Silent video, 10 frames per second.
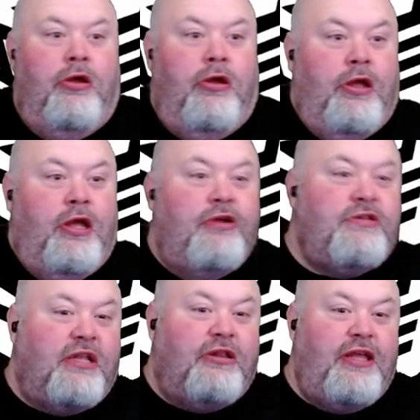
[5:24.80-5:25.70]
here's
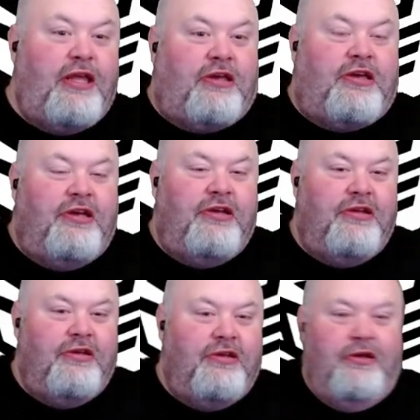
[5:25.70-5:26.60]
a link.
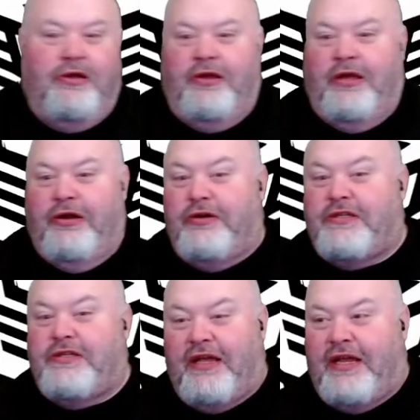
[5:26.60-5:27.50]
Here's
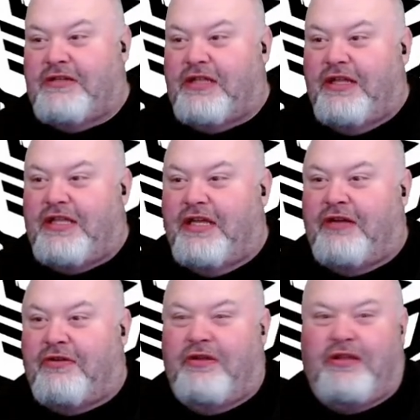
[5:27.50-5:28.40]
uh, here's a link
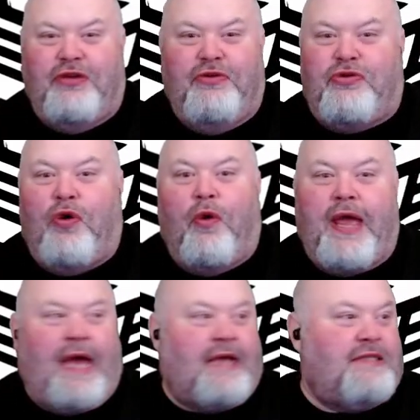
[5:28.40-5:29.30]
to, to
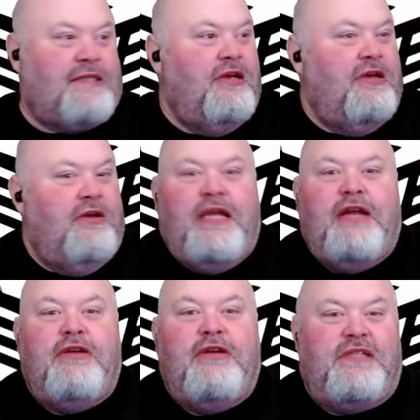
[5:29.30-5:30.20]
Toyhax.
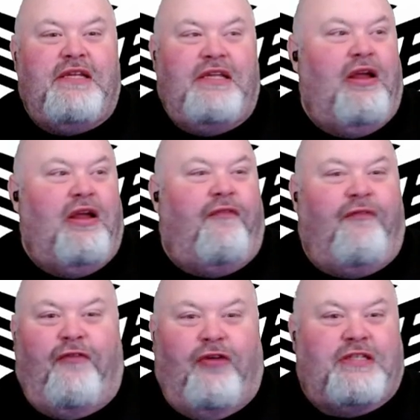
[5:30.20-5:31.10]
Here's, you know,
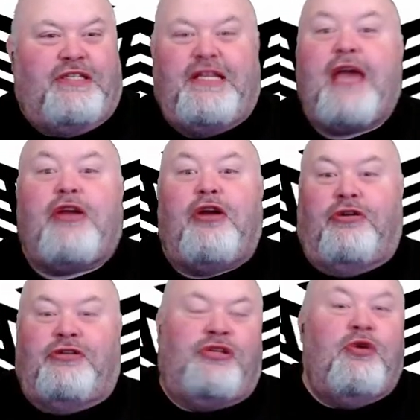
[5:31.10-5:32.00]
for
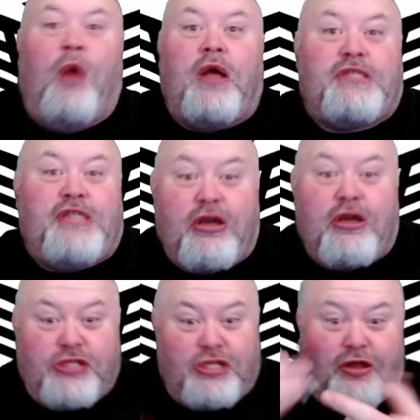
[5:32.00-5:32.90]
stickers. You want
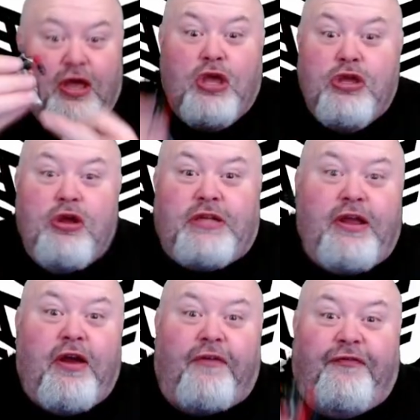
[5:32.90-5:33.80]
stickers? Your
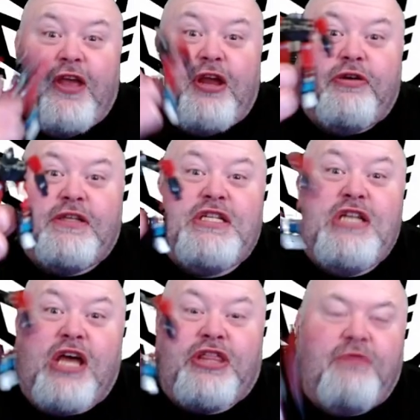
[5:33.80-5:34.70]
your figure is
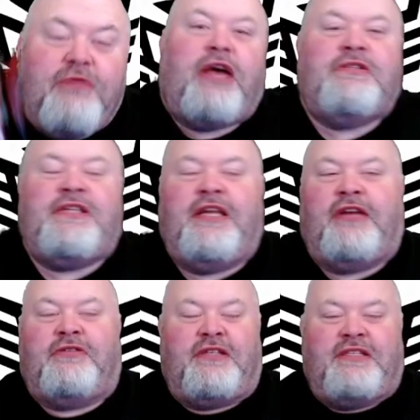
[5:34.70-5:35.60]
nothing without
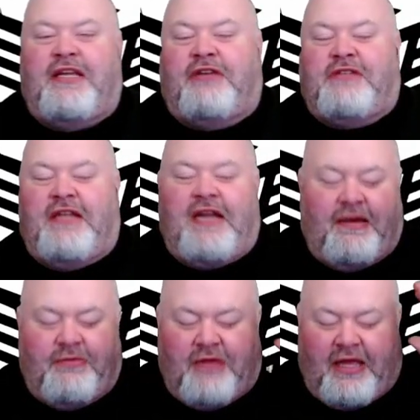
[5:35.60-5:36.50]
stickers. Stickers. And
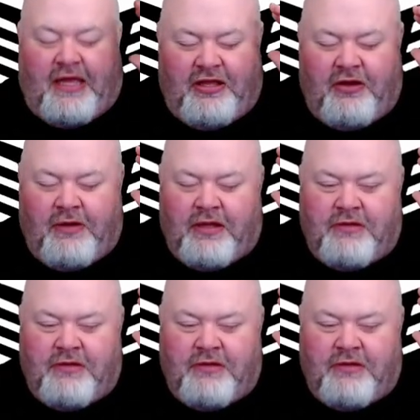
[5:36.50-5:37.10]
I'm like, you know what?